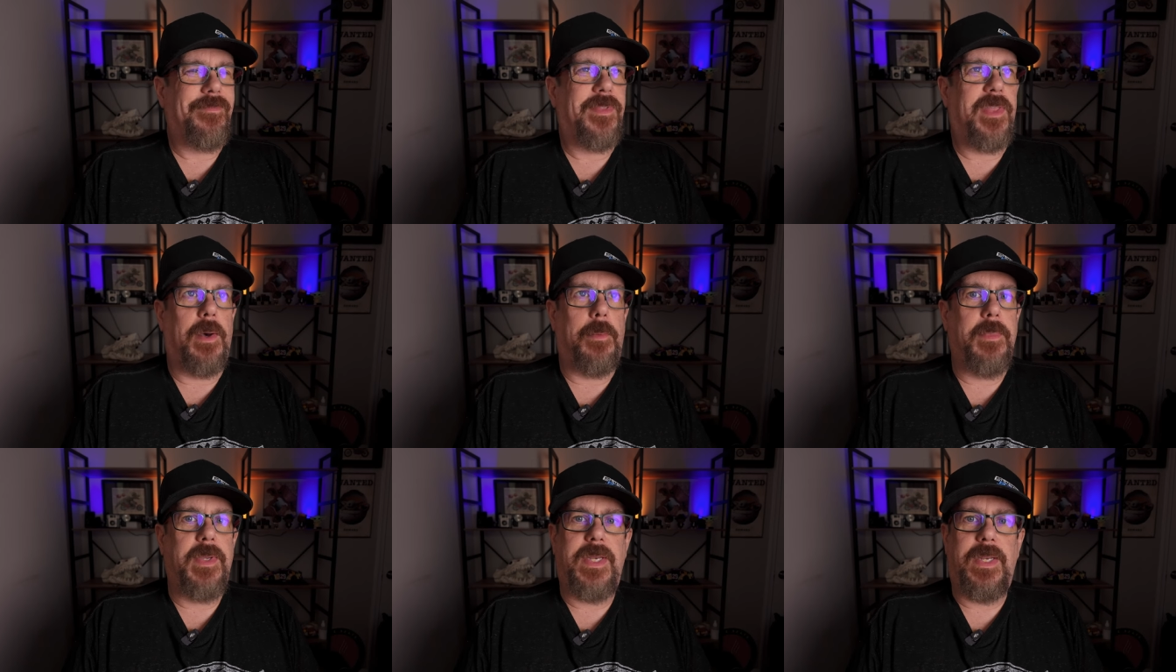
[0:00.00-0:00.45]

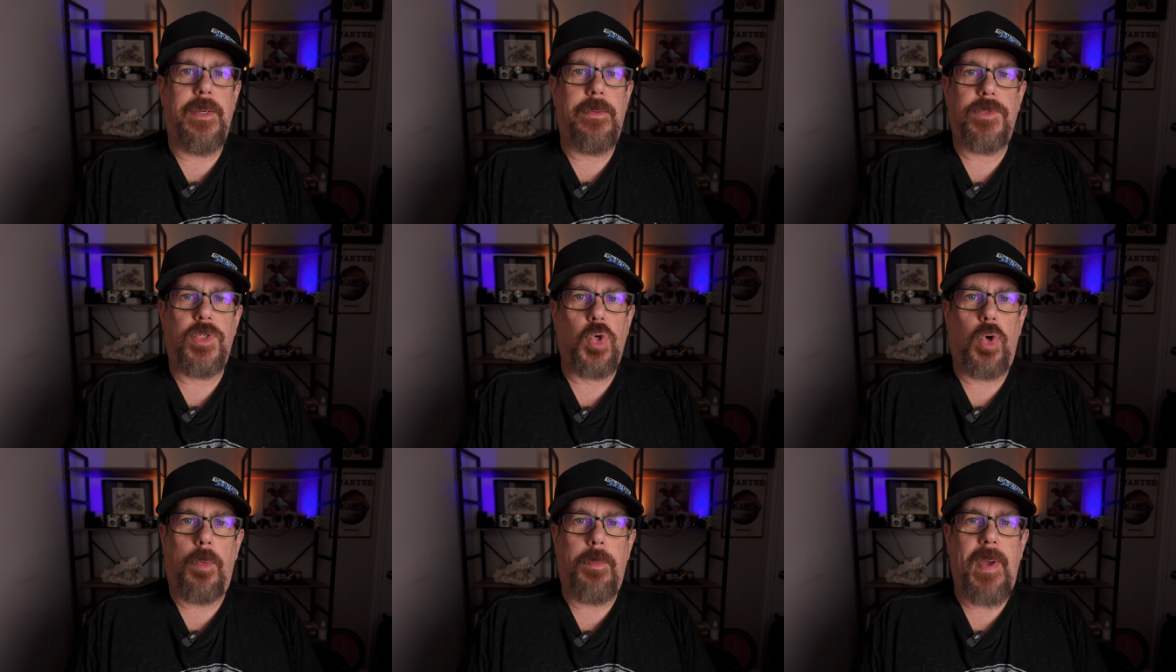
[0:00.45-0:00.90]
the
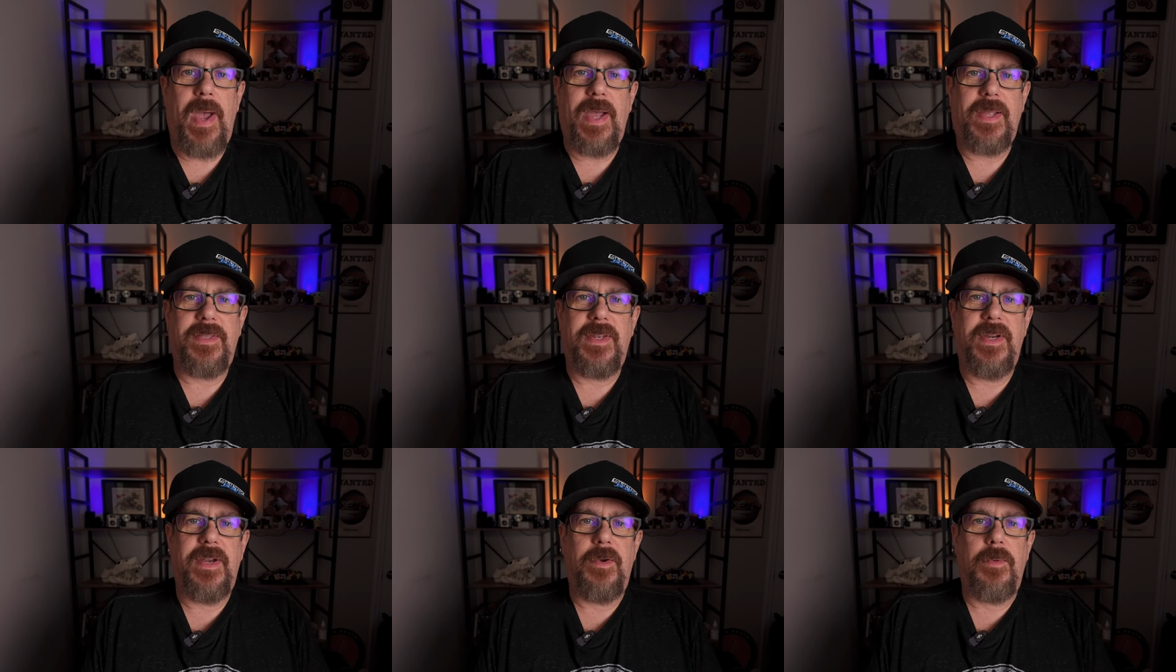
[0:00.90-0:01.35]
Medium Tour
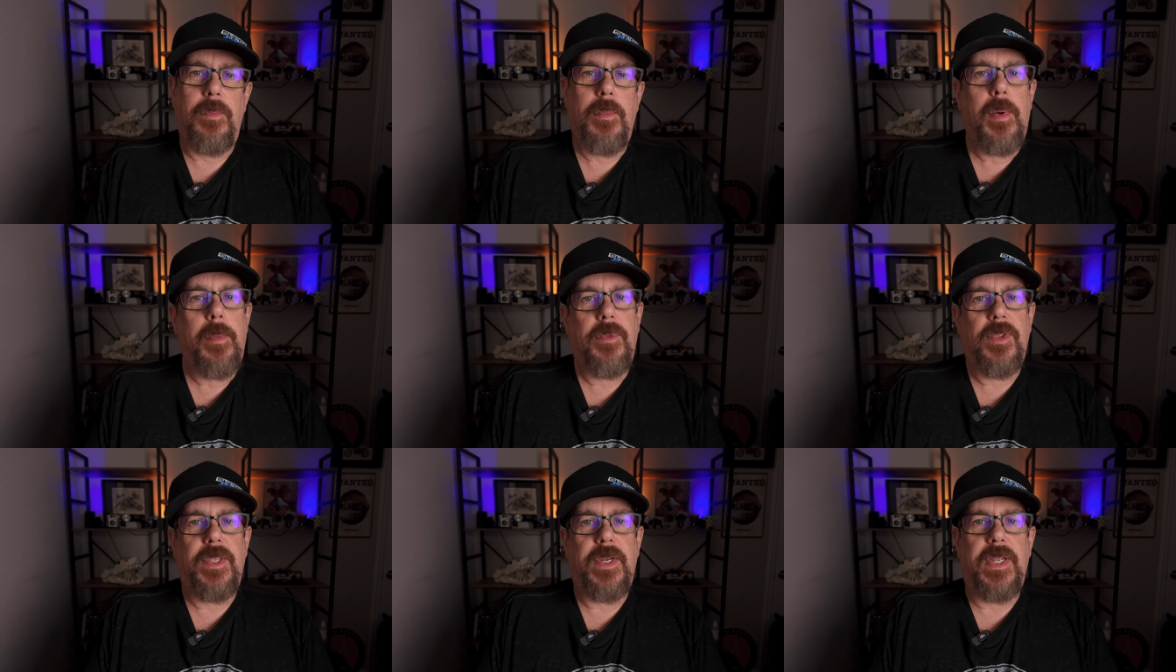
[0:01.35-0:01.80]
Pack, and I don't
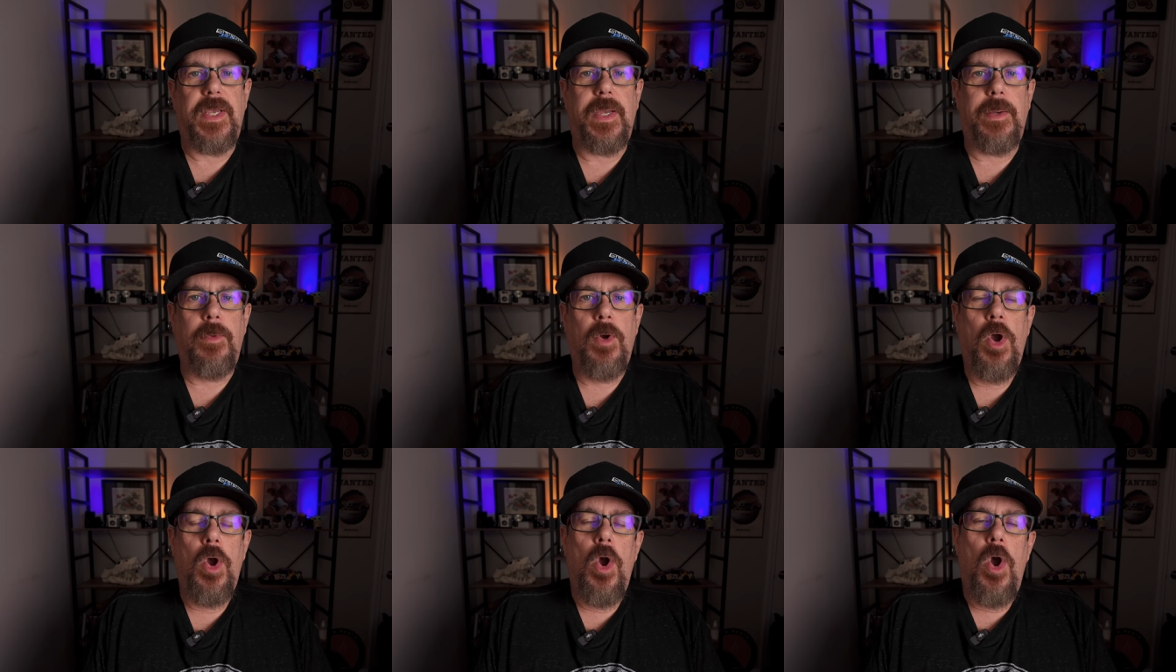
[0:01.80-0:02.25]
remember the
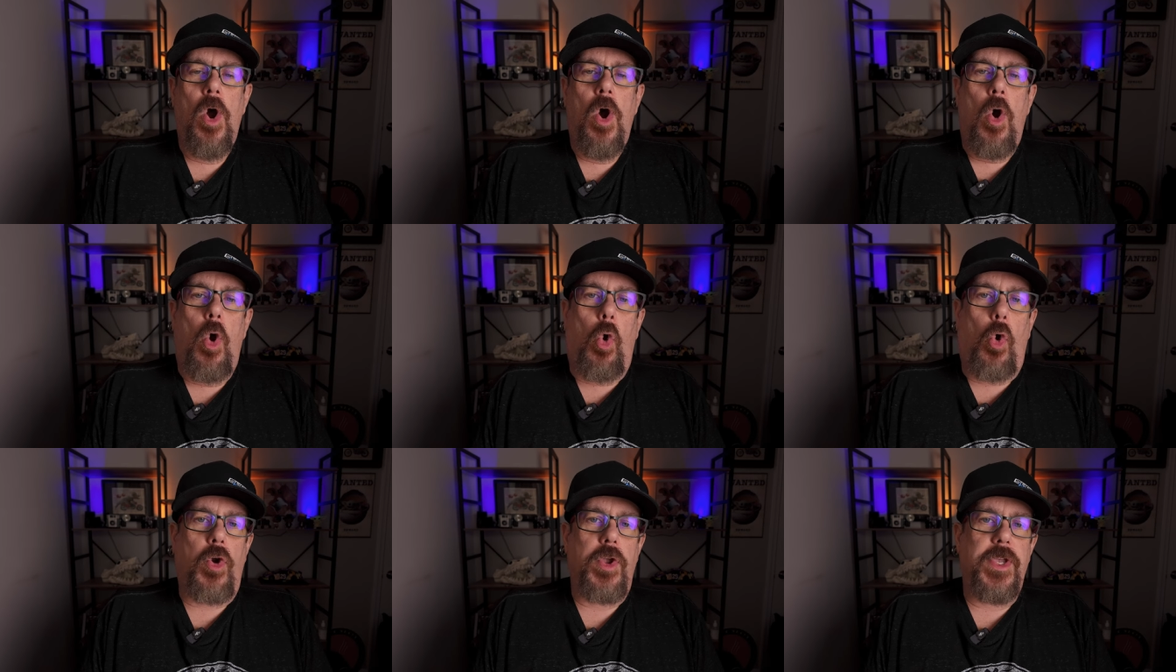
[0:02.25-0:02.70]
name,
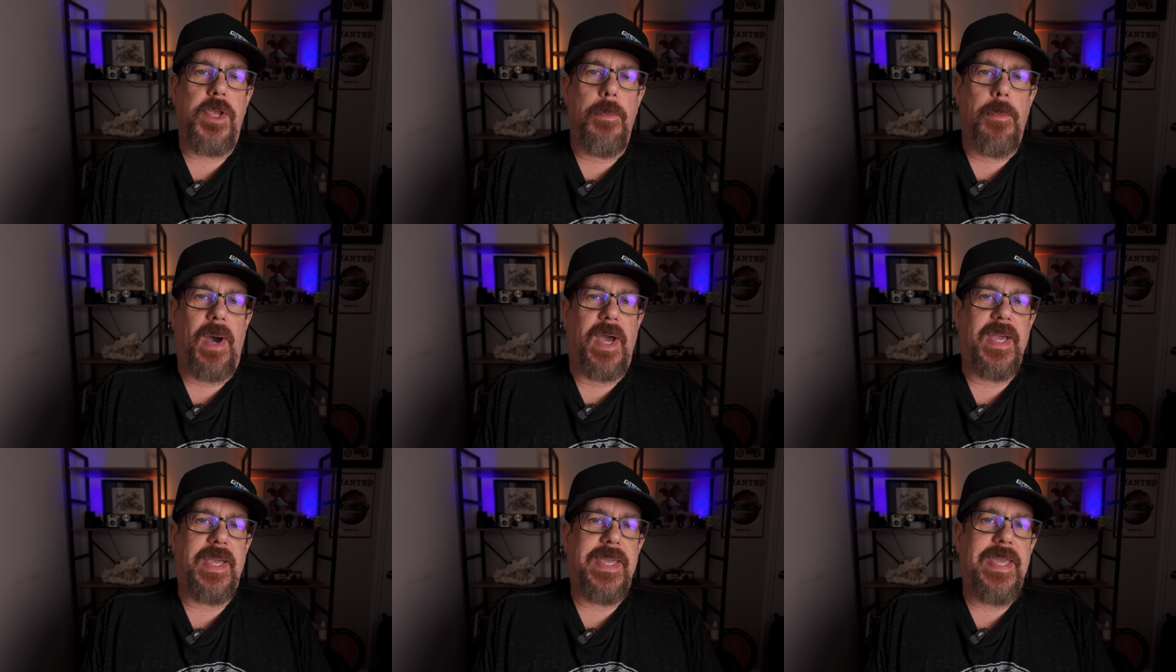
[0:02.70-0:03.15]
or you can
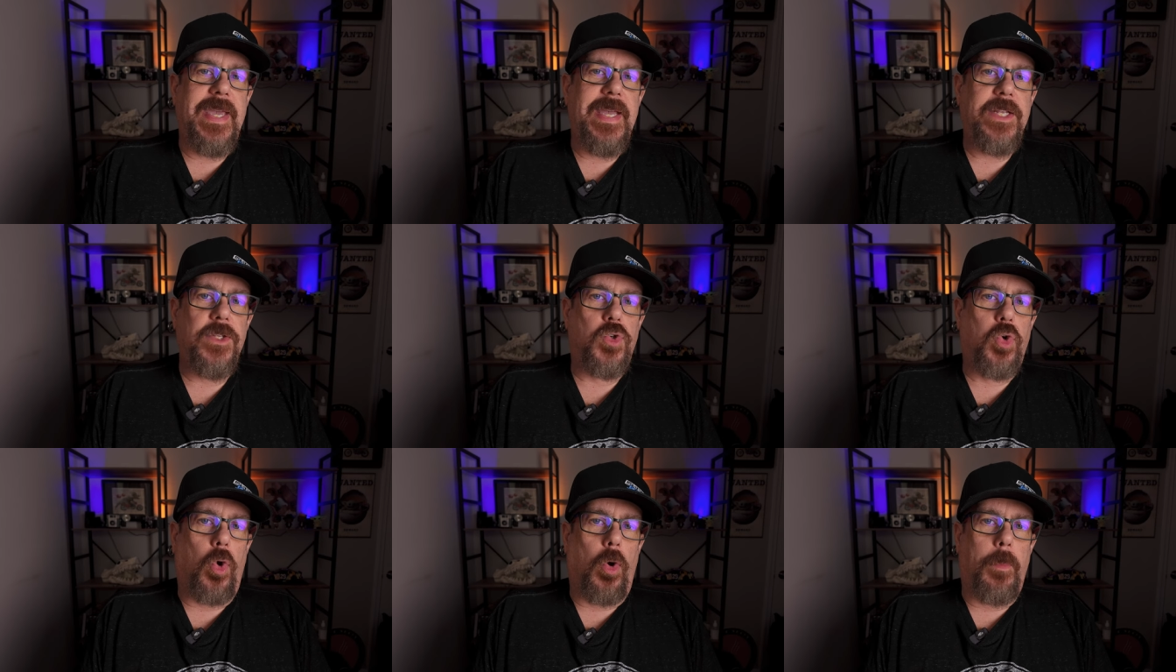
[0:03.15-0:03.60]
buy a
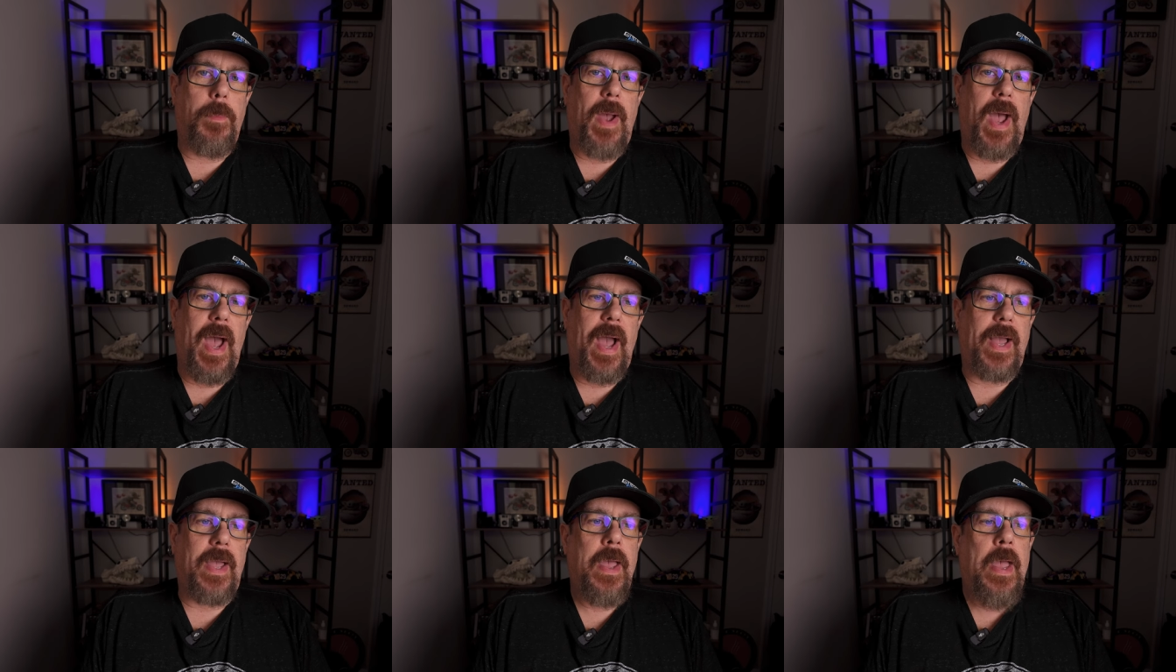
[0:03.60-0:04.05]
King Tour
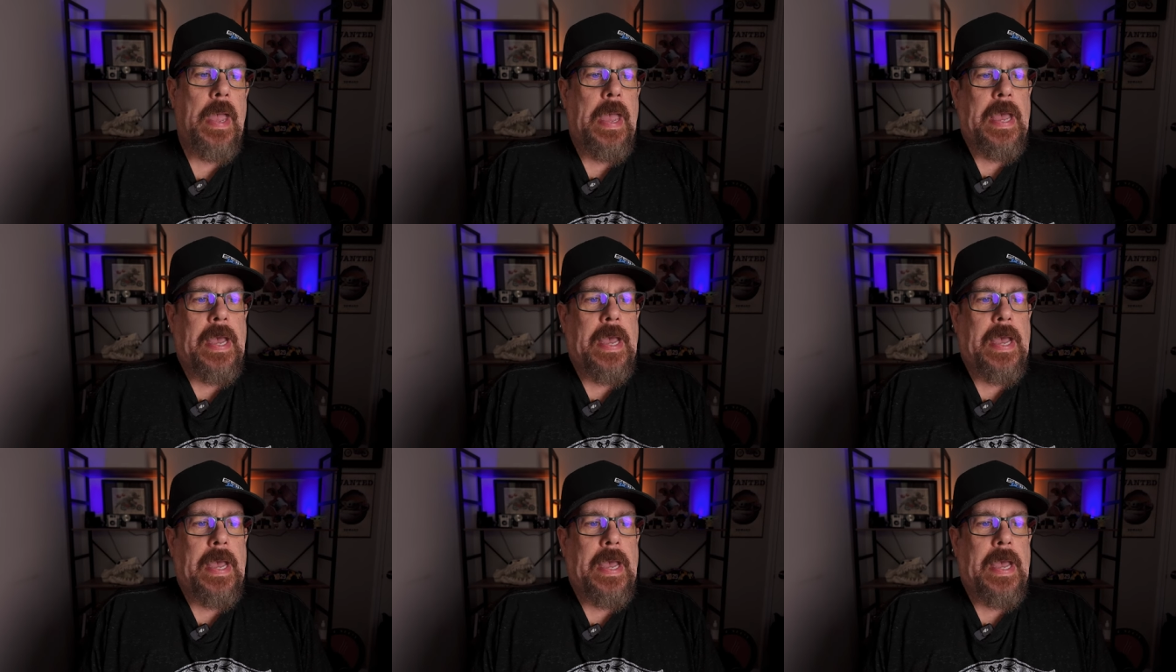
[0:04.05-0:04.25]
Pack.